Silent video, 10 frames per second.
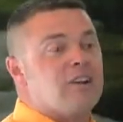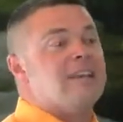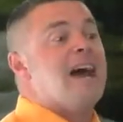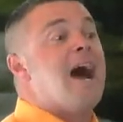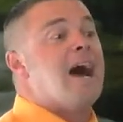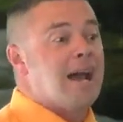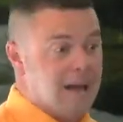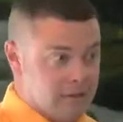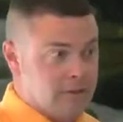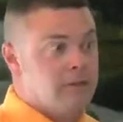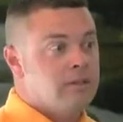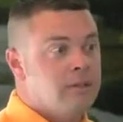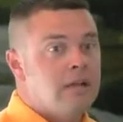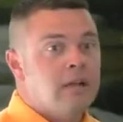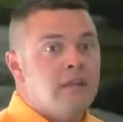going to die out.
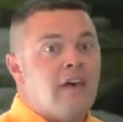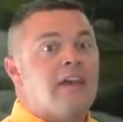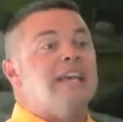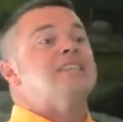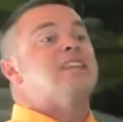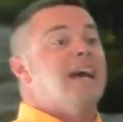They get